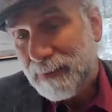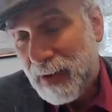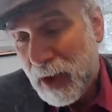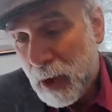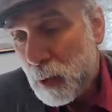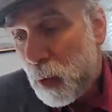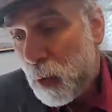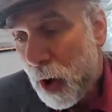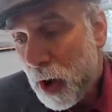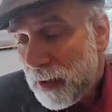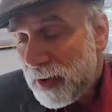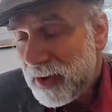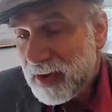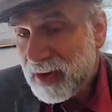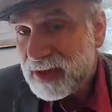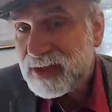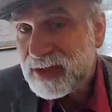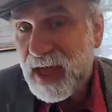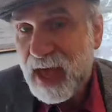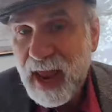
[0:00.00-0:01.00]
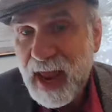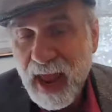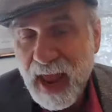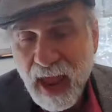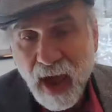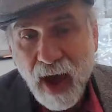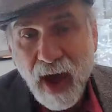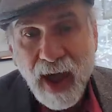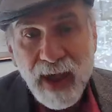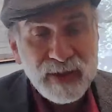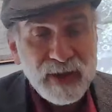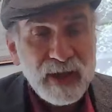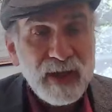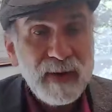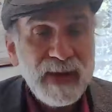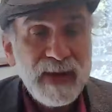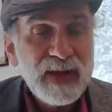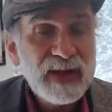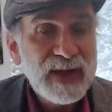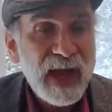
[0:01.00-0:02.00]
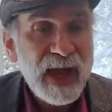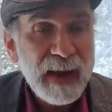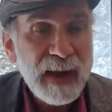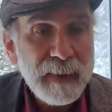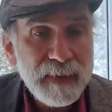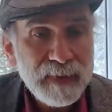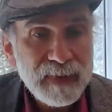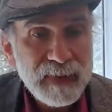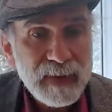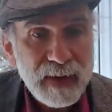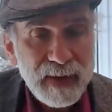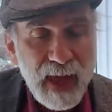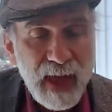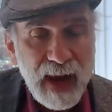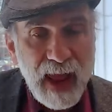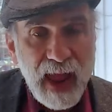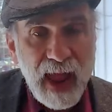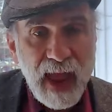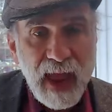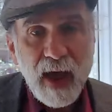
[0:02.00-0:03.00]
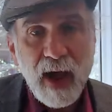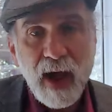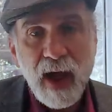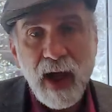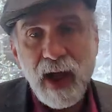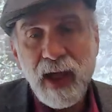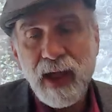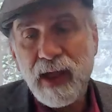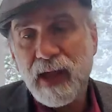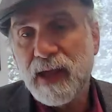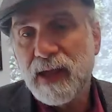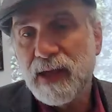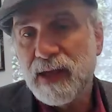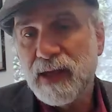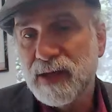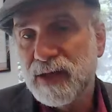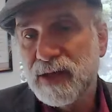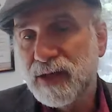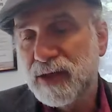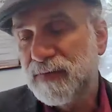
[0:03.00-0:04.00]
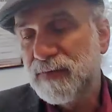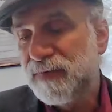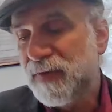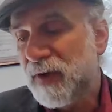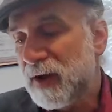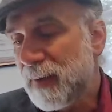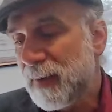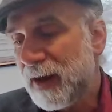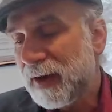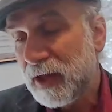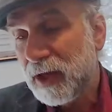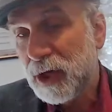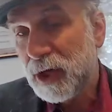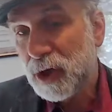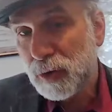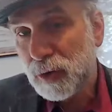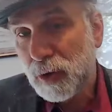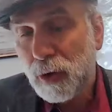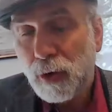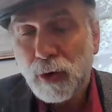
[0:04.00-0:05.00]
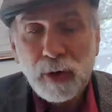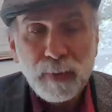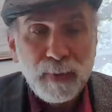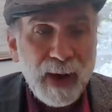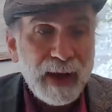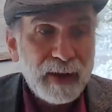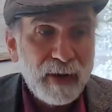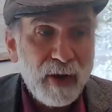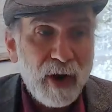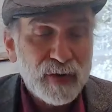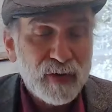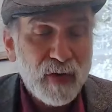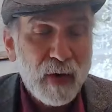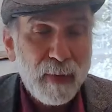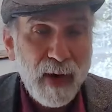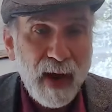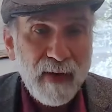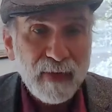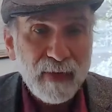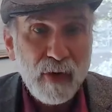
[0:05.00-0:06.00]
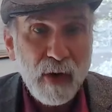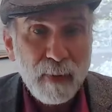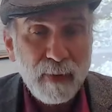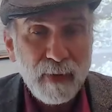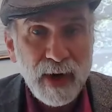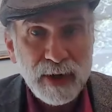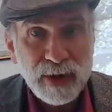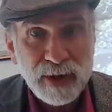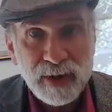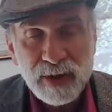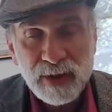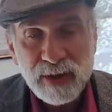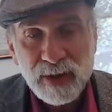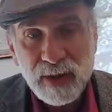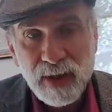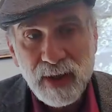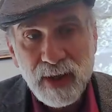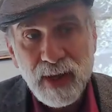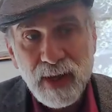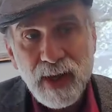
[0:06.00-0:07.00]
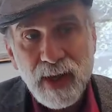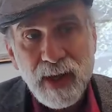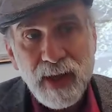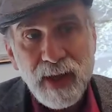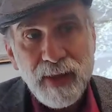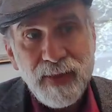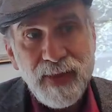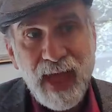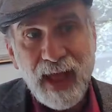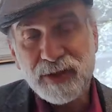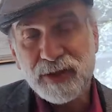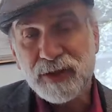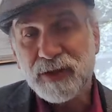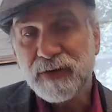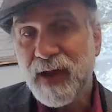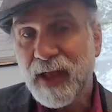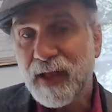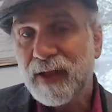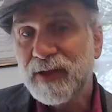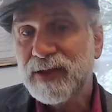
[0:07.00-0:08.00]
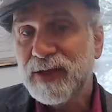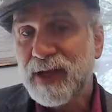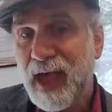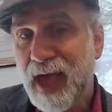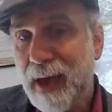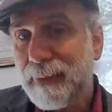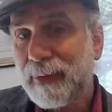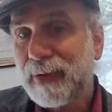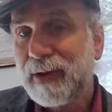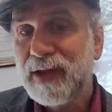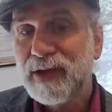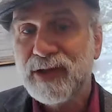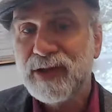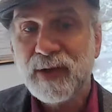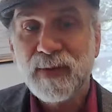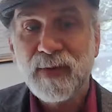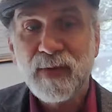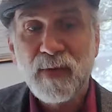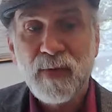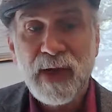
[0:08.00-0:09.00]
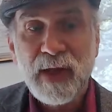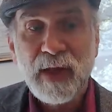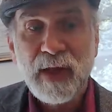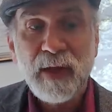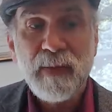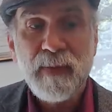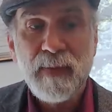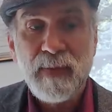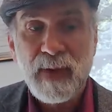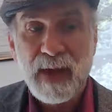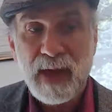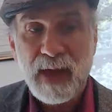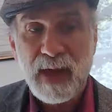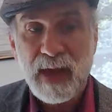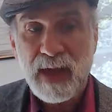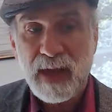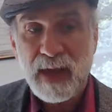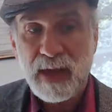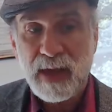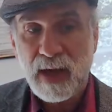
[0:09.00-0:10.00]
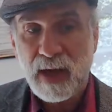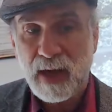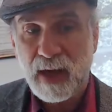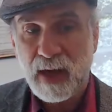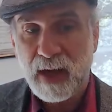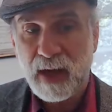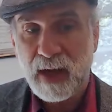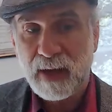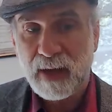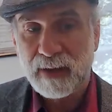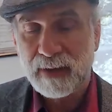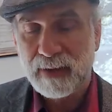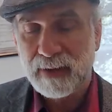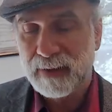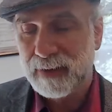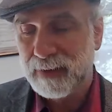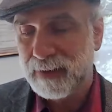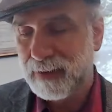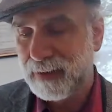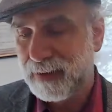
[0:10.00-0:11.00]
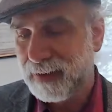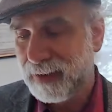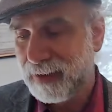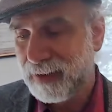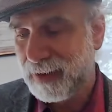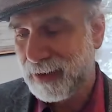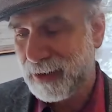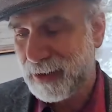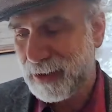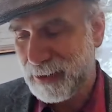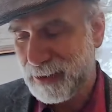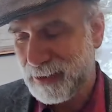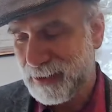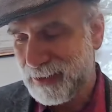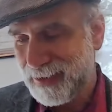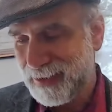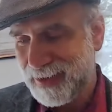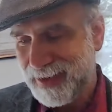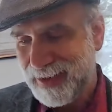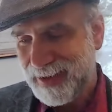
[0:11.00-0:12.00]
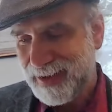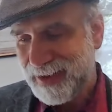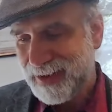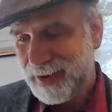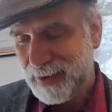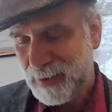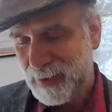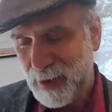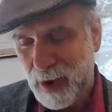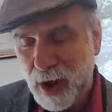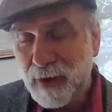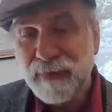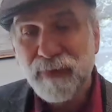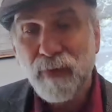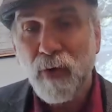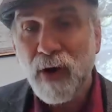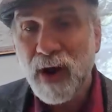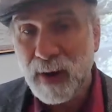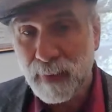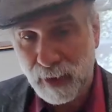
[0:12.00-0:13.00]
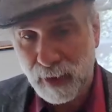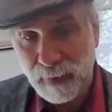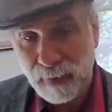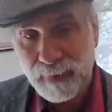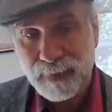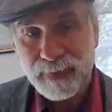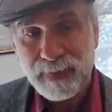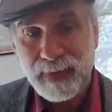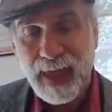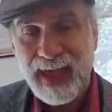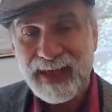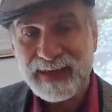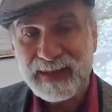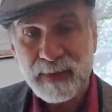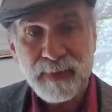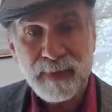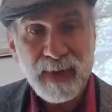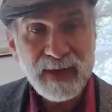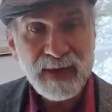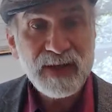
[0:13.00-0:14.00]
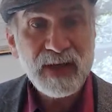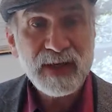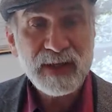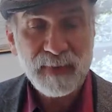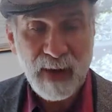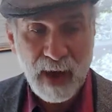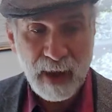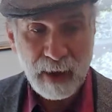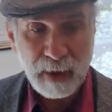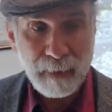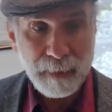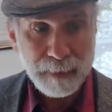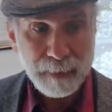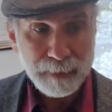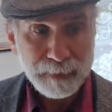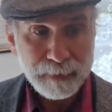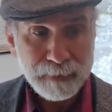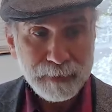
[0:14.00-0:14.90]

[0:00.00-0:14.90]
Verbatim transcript: My worry is that AI is going to be the same that AI is fundamentally controlled by large for profit corporations, that surveillance capitalism will be, uh, you know, unavoidable as a business model,